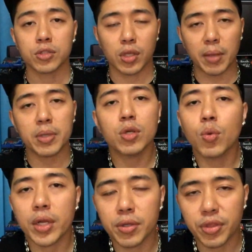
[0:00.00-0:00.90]
So let me
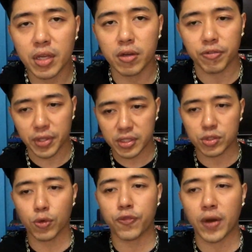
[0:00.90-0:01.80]
know what you think of
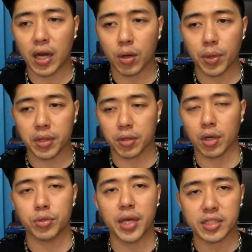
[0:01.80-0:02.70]
this so far, whether or
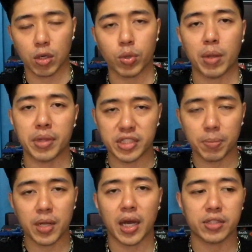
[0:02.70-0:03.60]
not you guys are okay with the
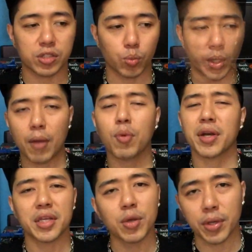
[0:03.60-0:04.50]
jump cuts. I
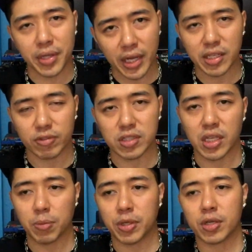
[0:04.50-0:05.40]
want to hear what you guys have to
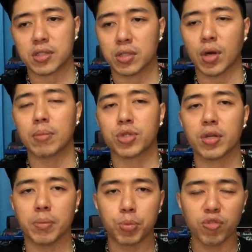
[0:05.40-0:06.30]
say, because, you know, I'm
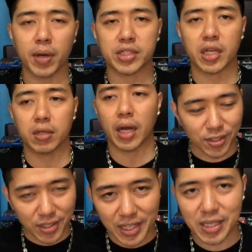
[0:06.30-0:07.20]
trying to improve my channel.
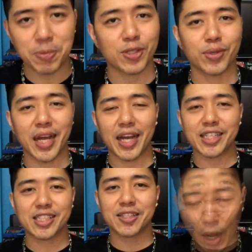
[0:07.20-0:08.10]
Till the next episode,
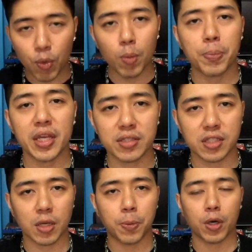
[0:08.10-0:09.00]
guys, I won't be in
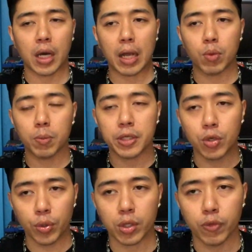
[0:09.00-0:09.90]
Singapore. I will be
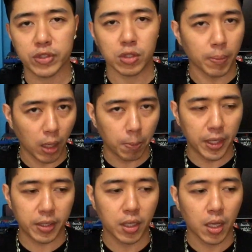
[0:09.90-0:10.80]
going over to
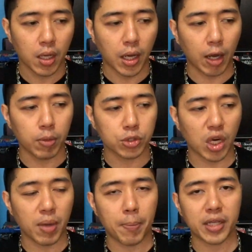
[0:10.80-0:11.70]
Melbourne. I will
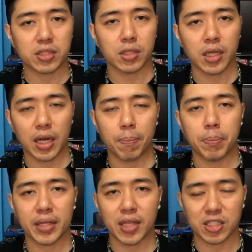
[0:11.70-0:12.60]
try my best to hit
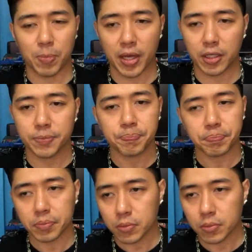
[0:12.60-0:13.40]
up Make Tats Battle.